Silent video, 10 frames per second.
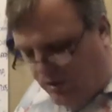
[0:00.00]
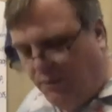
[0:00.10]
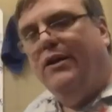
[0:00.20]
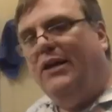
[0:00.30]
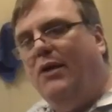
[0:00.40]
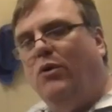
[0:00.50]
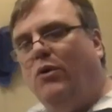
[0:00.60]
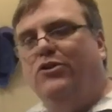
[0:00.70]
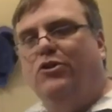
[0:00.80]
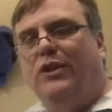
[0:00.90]
bus.
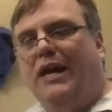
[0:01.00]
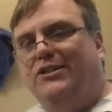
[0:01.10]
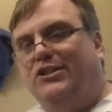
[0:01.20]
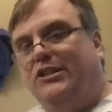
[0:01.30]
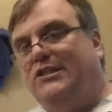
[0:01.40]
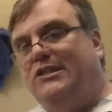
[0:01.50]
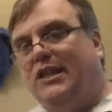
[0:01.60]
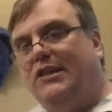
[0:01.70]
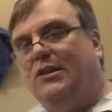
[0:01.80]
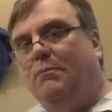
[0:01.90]
And you might
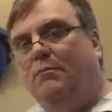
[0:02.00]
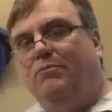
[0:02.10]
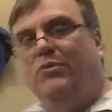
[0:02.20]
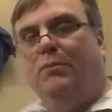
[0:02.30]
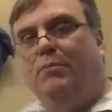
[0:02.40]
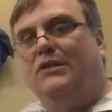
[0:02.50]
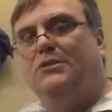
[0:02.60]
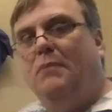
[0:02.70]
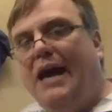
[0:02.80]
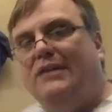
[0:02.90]
want to do that just to
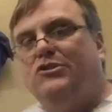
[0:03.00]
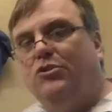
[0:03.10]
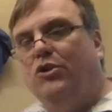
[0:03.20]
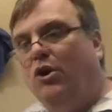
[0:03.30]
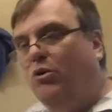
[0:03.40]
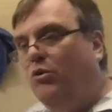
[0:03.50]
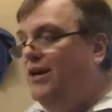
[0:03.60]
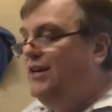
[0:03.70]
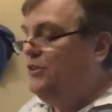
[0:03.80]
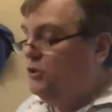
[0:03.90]
let the bus
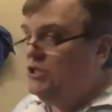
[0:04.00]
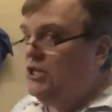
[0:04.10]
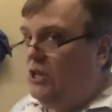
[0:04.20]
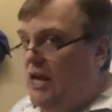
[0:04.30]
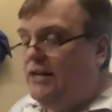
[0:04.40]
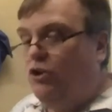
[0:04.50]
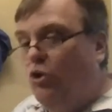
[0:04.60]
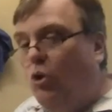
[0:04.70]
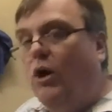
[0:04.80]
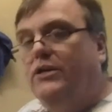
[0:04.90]
master know
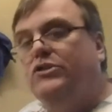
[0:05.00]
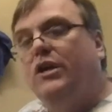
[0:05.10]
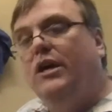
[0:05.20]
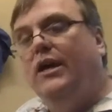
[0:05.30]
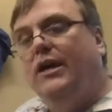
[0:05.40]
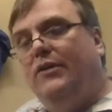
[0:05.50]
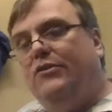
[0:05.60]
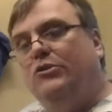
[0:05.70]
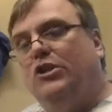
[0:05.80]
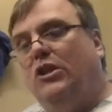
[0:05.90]
there's a lot of
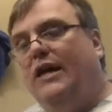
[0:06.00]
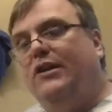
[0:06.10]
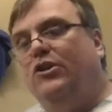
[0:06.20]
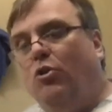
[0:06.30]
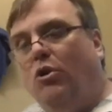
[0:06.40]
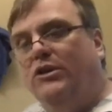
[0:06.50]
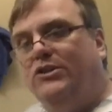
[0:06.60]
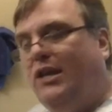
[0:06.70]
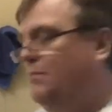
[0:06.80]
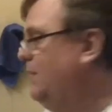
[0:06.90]
noise. If there's a lot of noise,
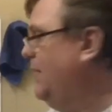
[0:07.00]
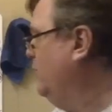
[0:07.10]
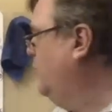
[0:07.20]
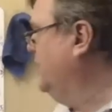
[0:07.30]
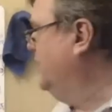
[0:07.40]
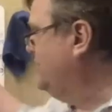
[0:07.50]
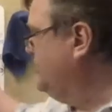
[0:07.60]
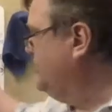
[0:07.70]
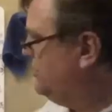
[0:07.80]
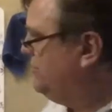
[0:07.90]
you might want to
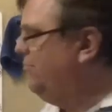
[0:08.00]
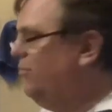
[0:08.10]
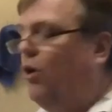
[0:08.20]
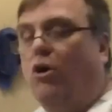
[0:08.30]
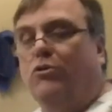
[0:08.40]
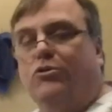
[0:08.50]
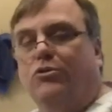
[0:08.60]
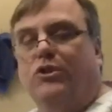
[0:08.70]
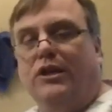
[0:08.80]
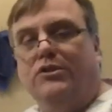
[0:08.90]
alter
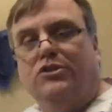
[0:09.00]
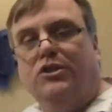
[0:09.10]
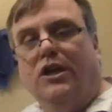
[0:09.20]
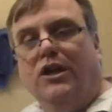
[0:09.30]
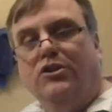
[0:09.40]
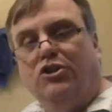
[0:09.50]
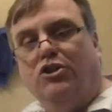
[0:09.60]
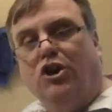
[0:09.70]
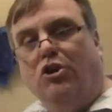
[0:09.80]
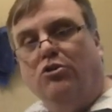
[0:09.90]
things to go
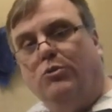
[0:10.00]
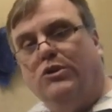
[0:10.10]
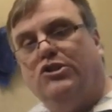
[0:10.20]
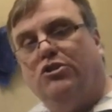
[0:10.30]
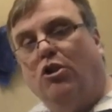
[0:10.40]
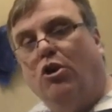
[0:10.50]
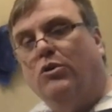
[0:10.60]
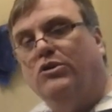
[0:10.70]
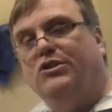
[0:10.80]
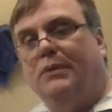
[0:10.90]
to a slower
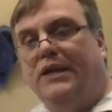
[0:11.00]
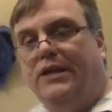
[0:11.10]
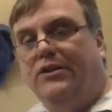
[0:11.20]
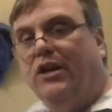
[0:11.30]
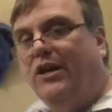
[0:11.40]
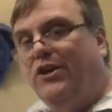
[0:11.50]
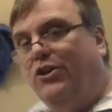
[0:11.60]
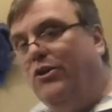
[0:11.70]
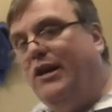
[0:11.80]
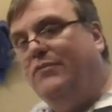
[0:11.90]
speed. You don't have to